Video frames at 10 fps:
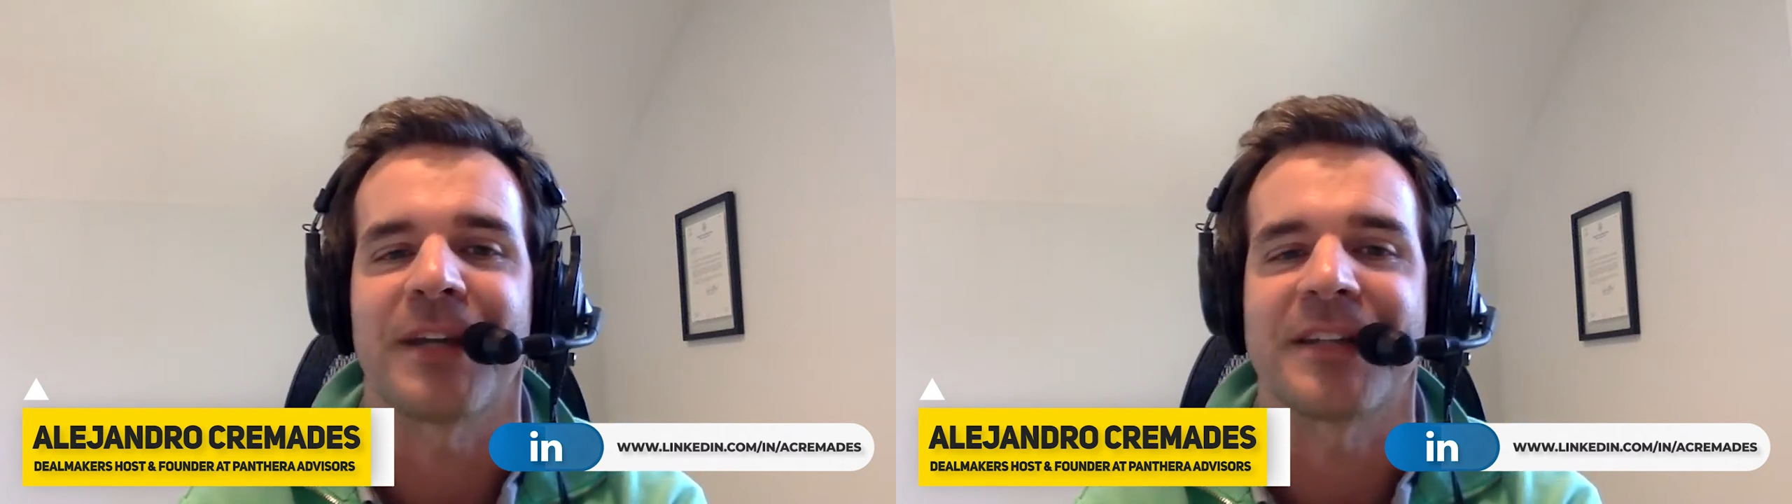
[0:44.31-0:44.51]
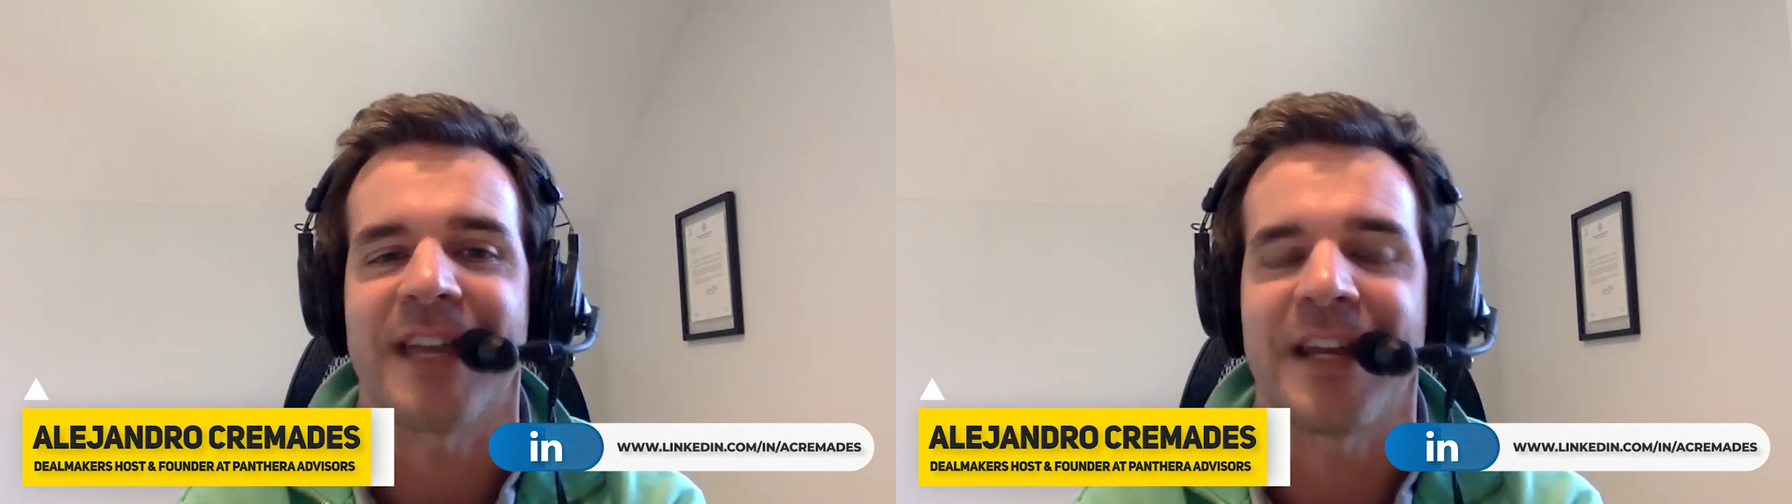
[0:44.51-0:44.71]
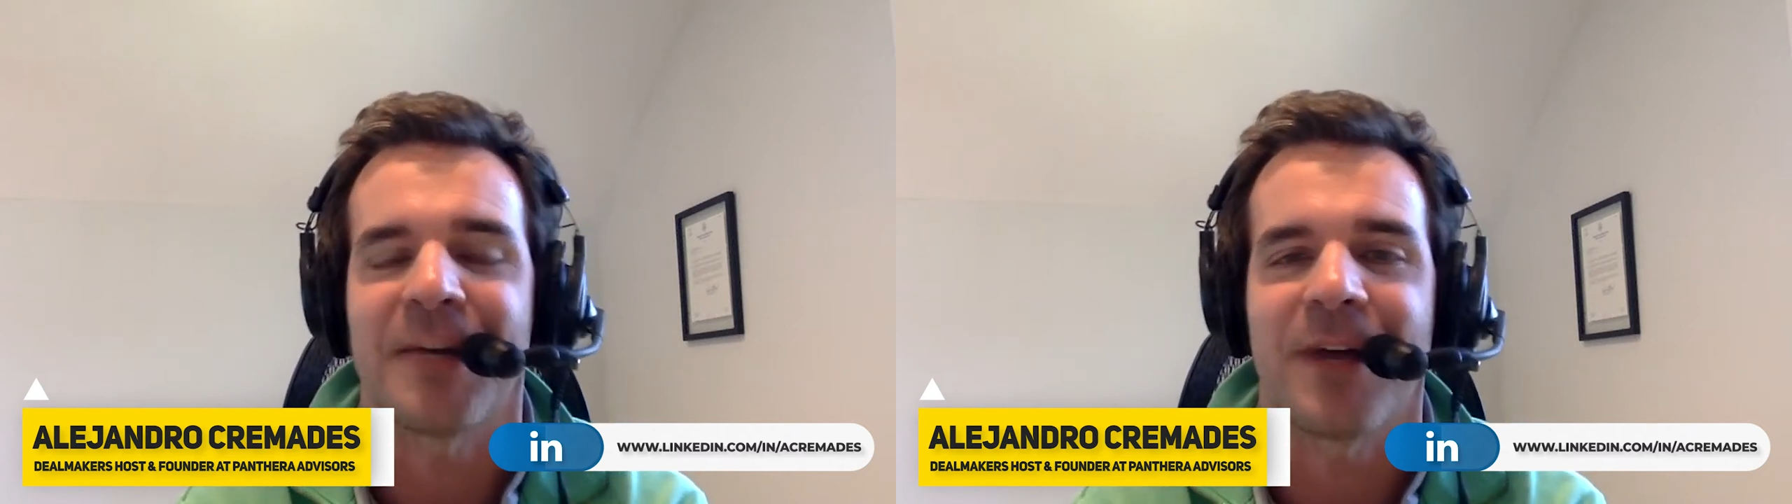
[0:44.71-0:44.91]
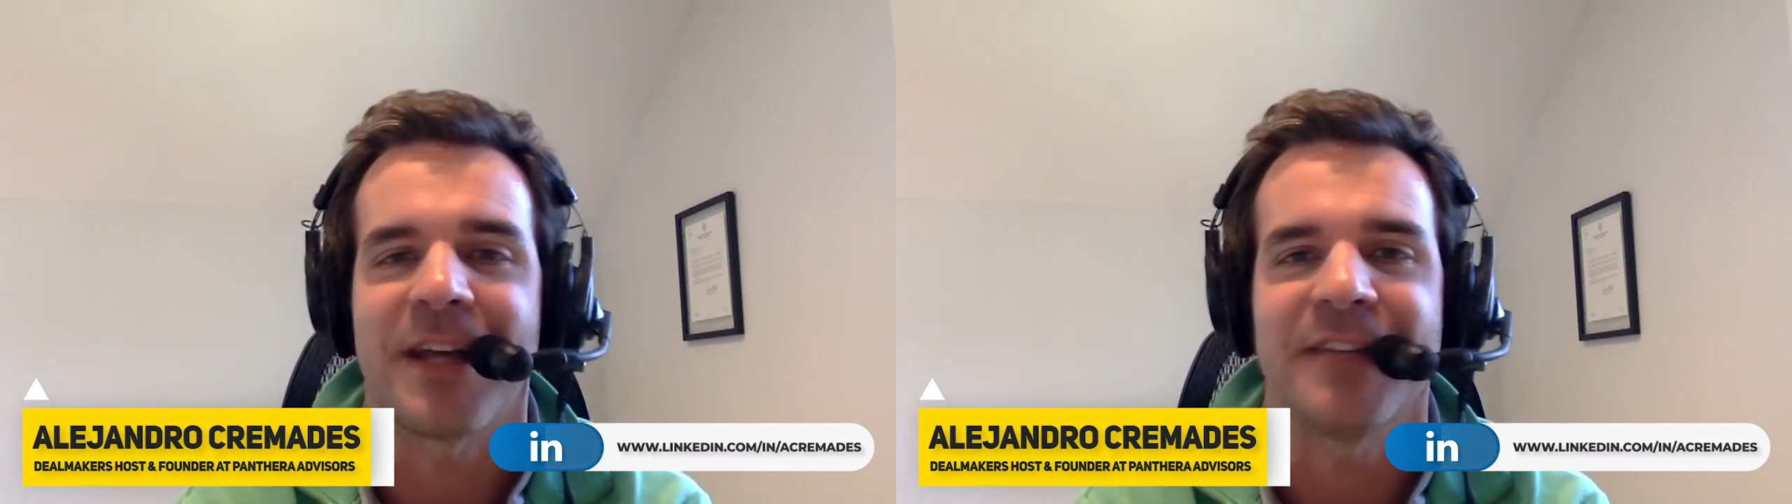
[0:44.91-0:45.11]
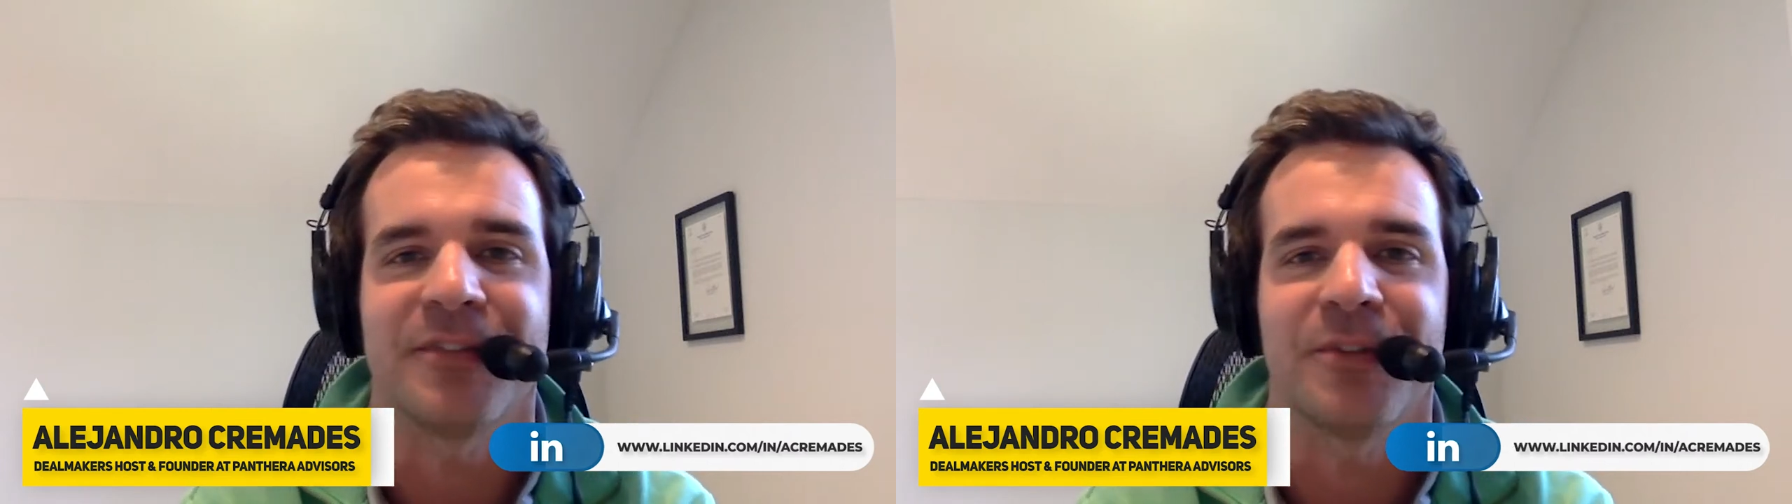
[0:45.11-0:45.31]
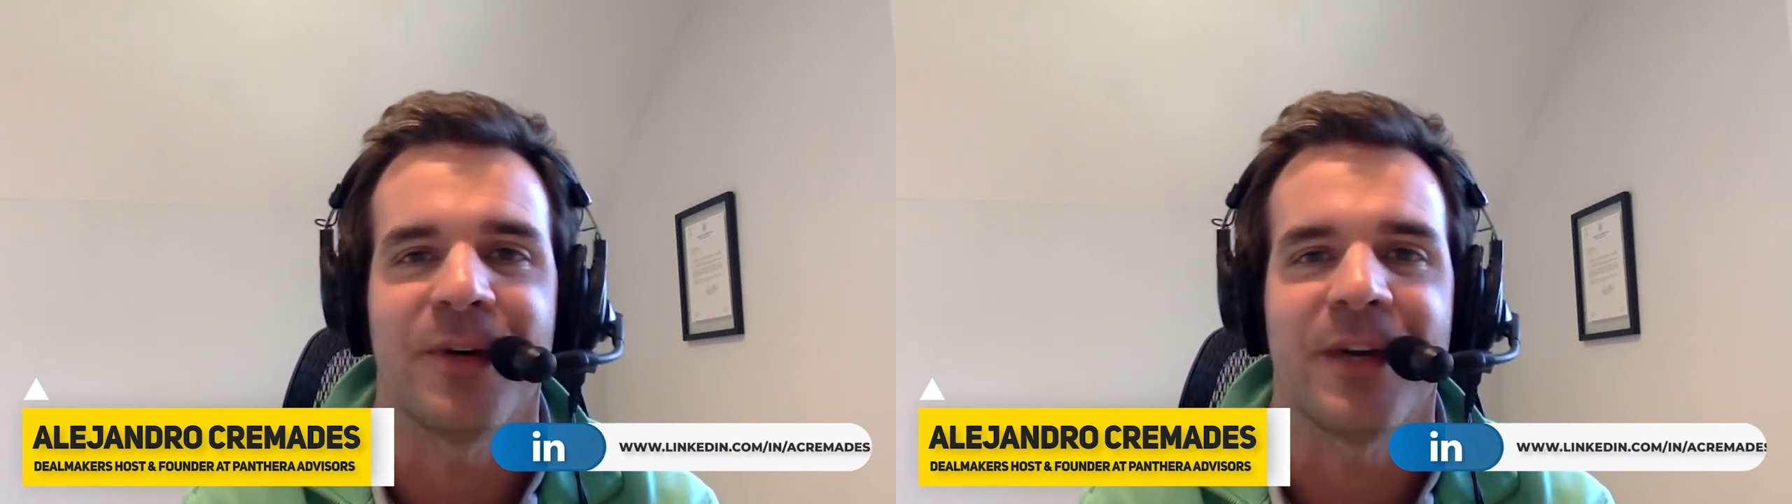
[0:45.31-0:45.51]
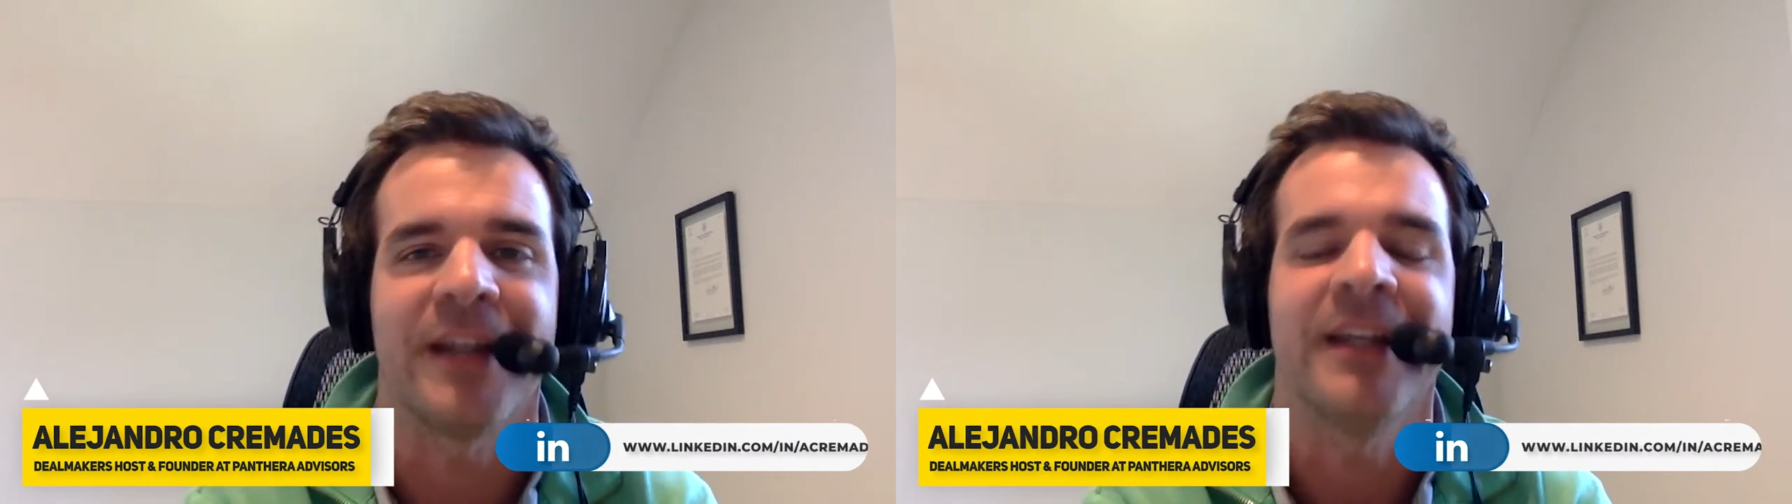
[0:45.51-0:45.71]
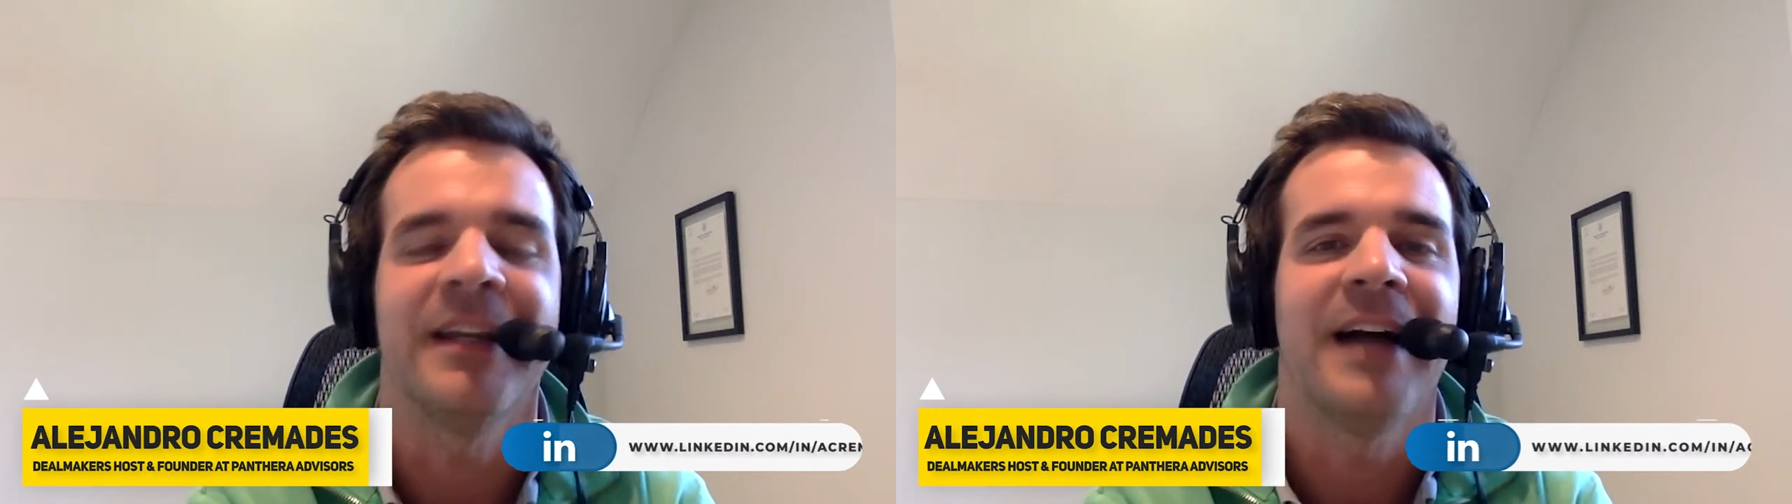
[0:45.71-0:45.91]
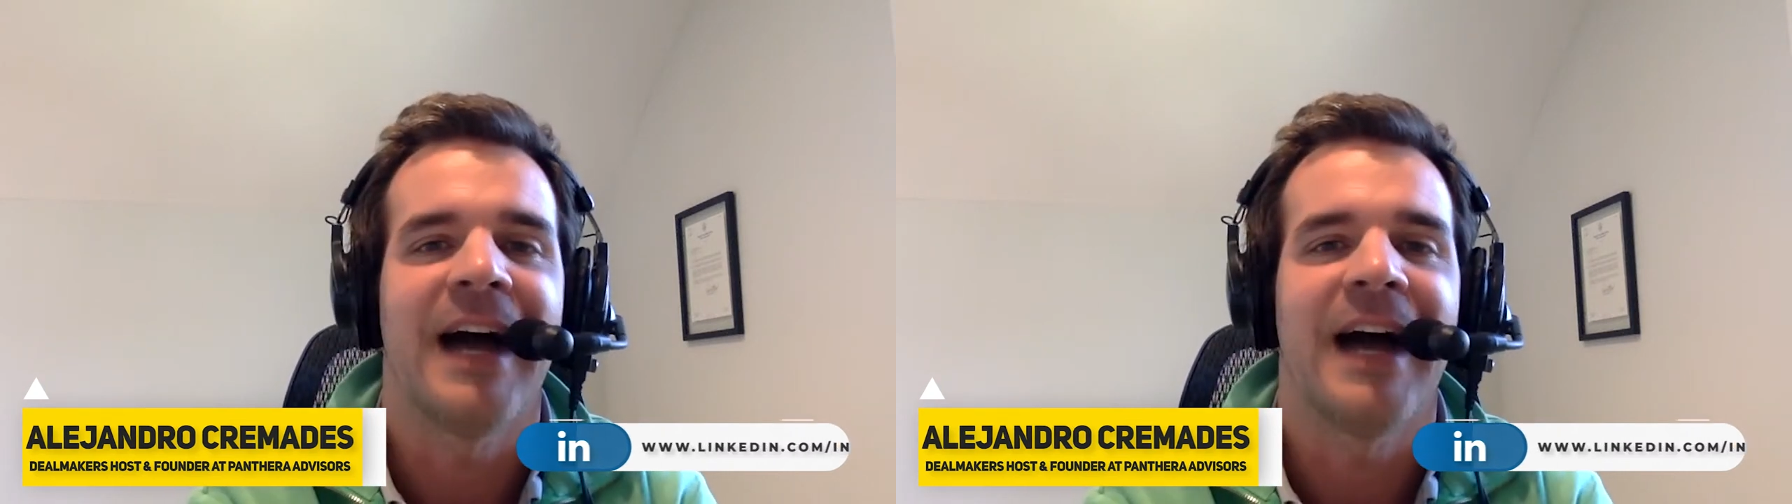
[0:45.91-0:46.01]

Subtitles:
excited what he's doing.